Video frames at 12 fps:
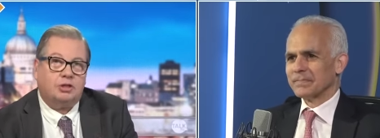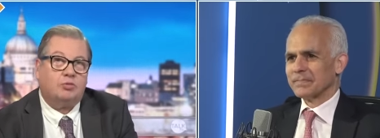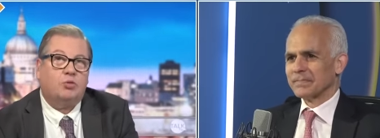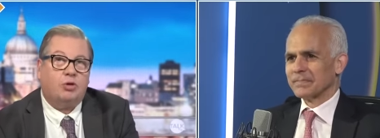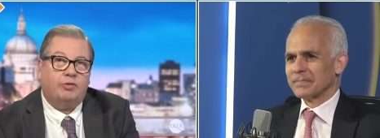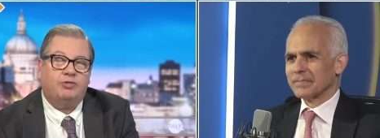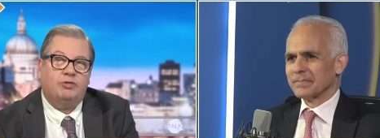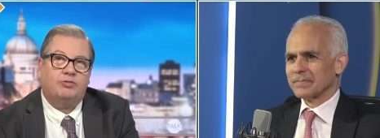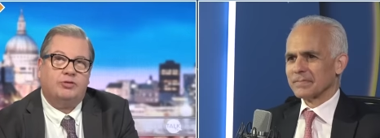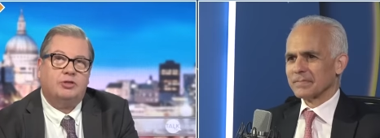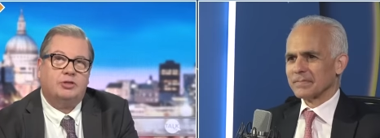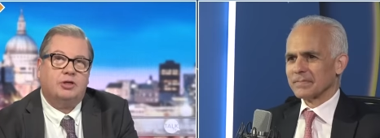Speaker 1: quite a few
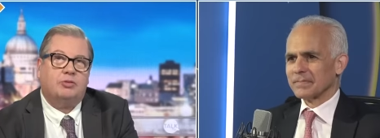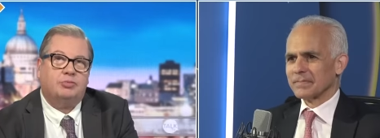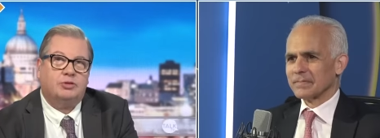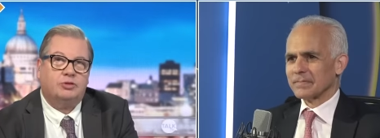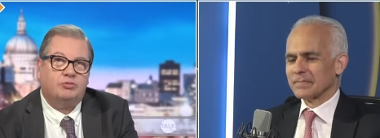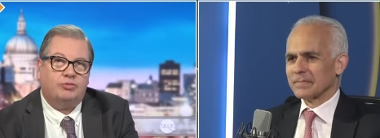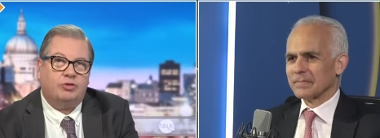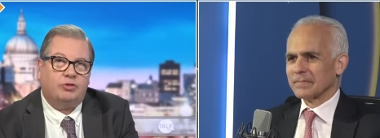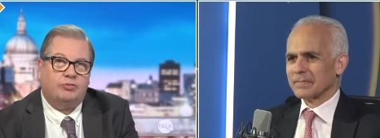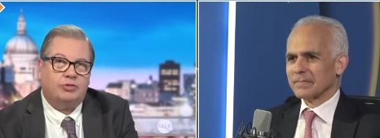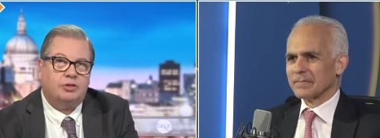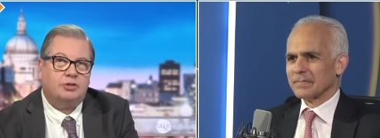of these now because an awful
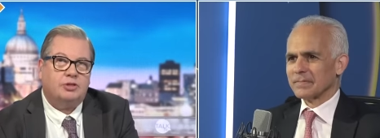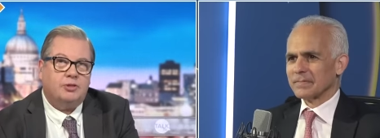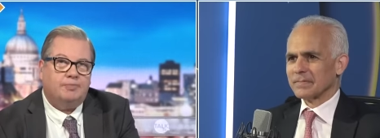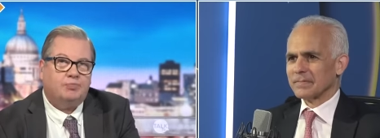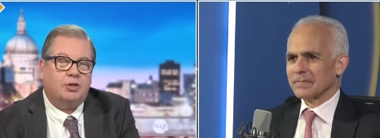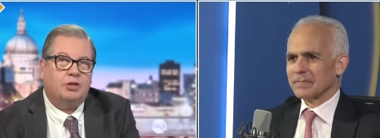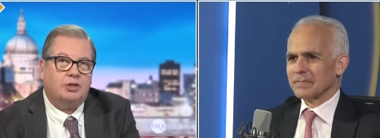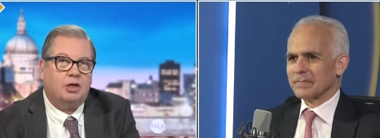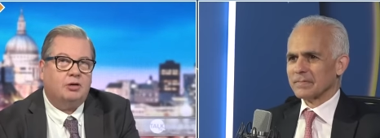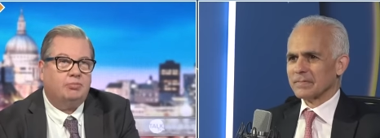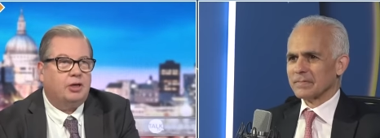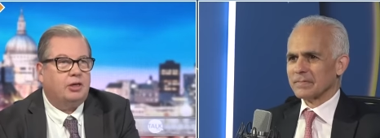lot of these uh,
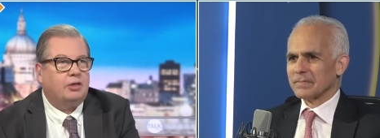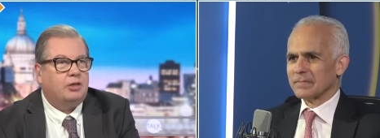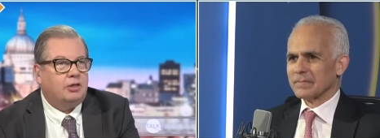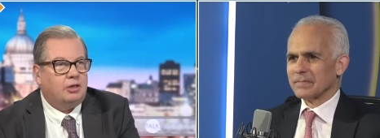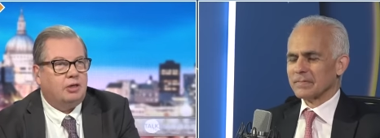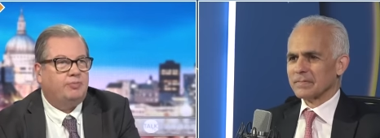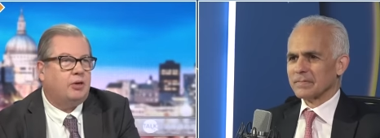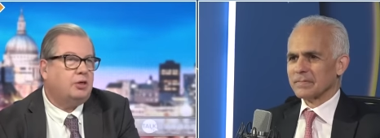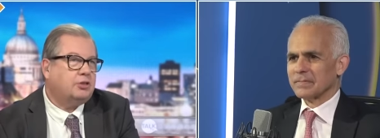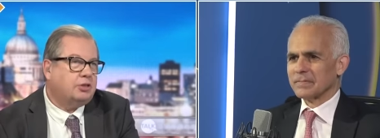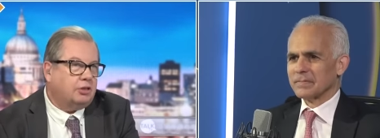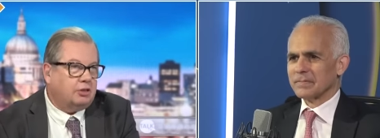young men are
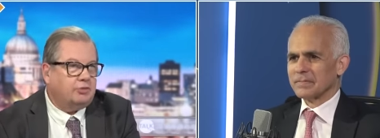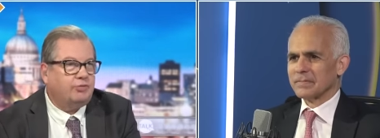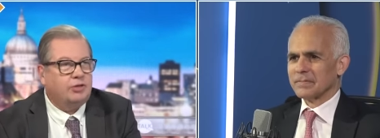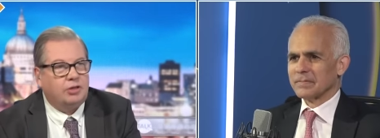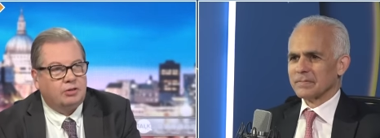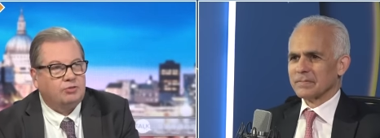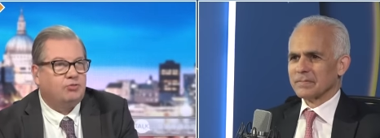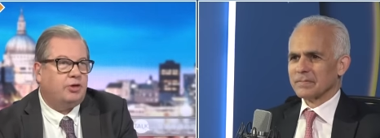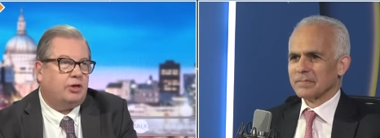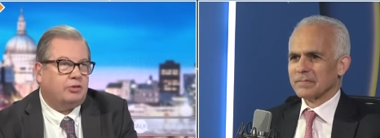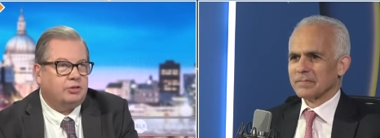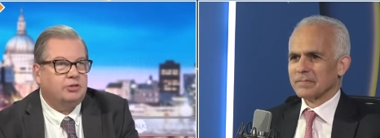passing these videos
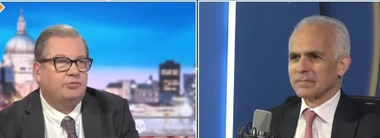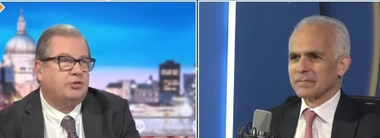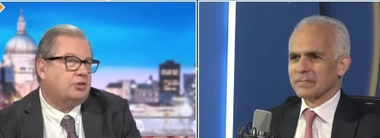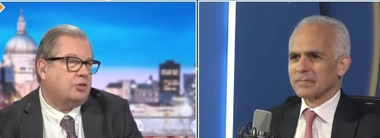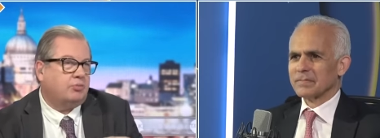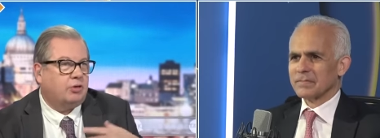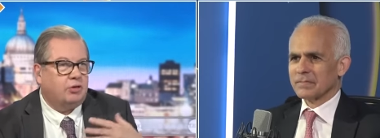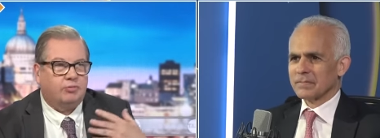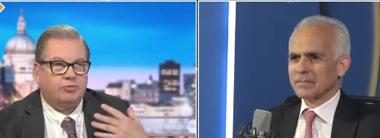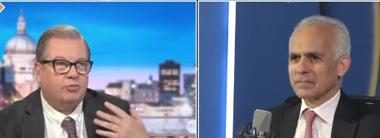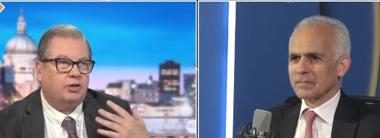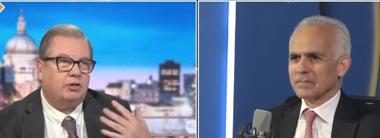around as if it's some kind
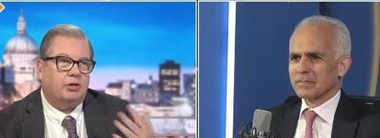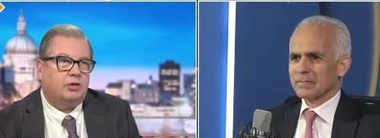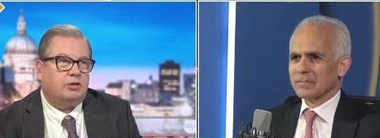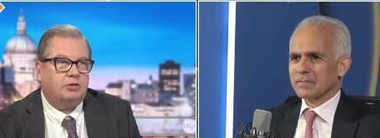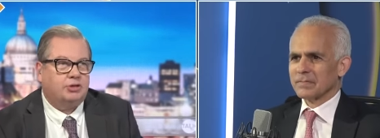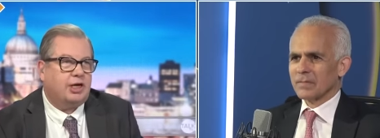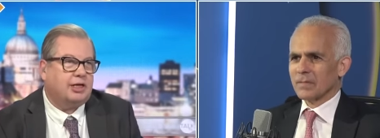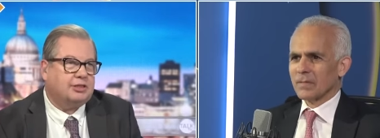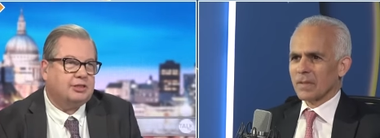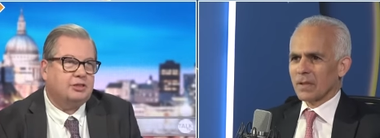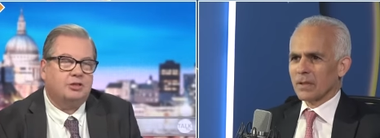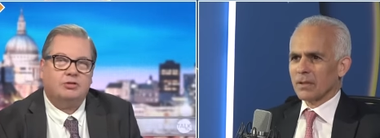of great
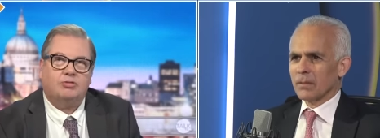jest and